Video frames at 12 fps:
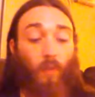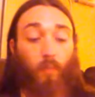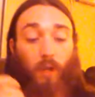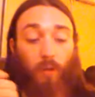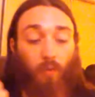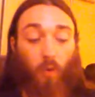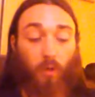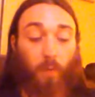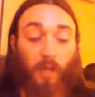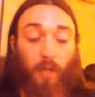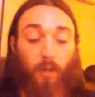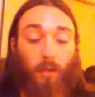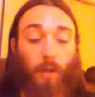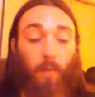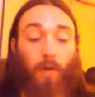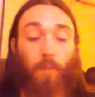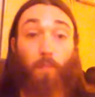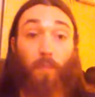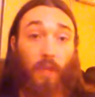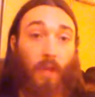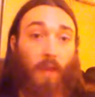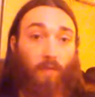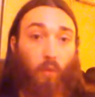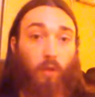But of course, being a clubber, they
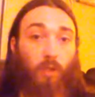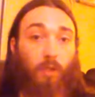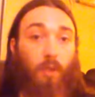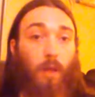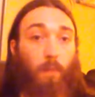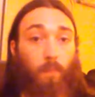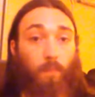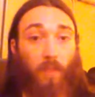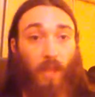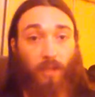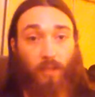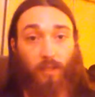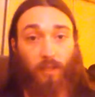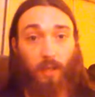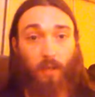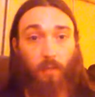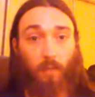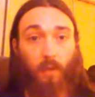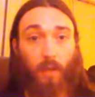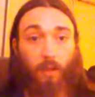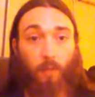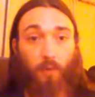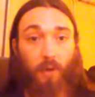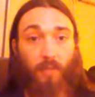have a wooden club. As I said in
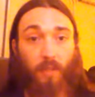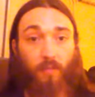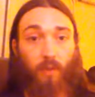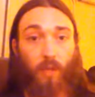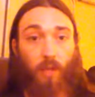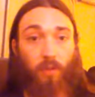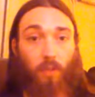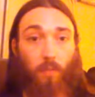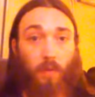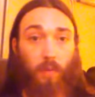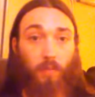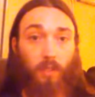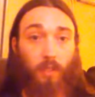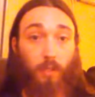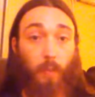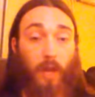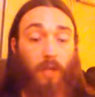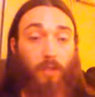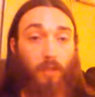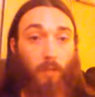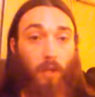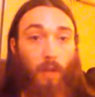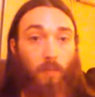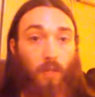the previous video, sometimes this is spiked,
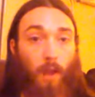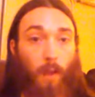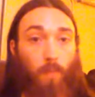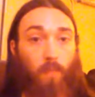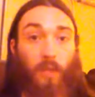sometimes not.